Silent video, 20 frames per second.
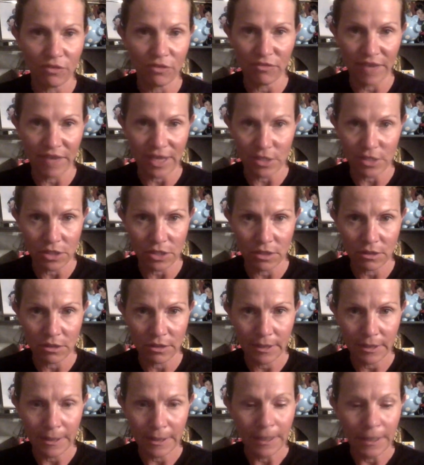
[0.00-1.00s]
fashion.
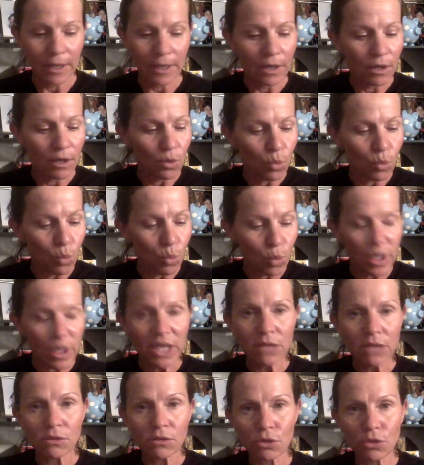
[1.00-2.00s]

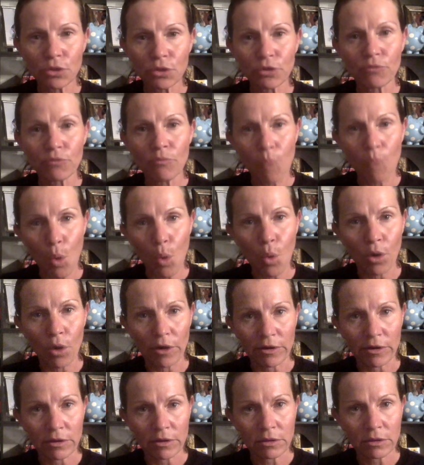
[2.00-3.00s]
We learn
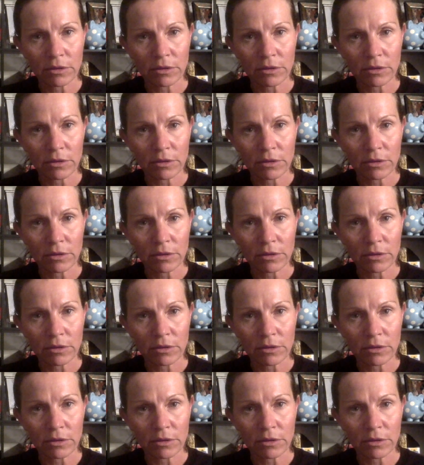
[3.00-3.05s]
more